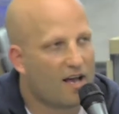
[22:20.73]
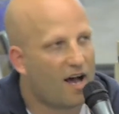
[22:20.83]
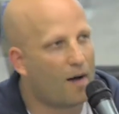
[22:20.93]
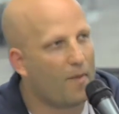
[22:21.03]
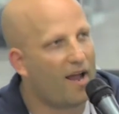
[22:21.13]

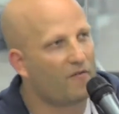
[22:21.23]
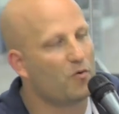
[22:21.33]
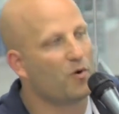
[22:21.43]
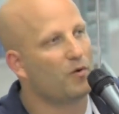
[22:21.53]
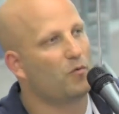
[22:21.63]
um,
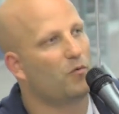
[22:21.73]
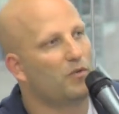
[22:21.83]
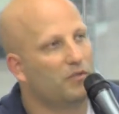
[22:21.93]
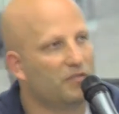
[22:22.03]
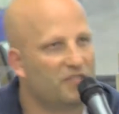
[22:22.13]
everyone
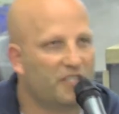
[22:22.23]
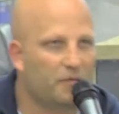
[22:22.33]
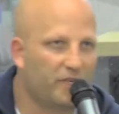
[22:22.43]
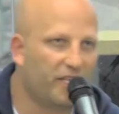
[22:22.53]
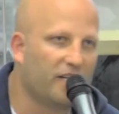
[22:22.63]
will see
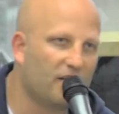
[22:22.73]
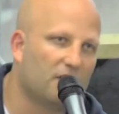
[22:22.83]
me and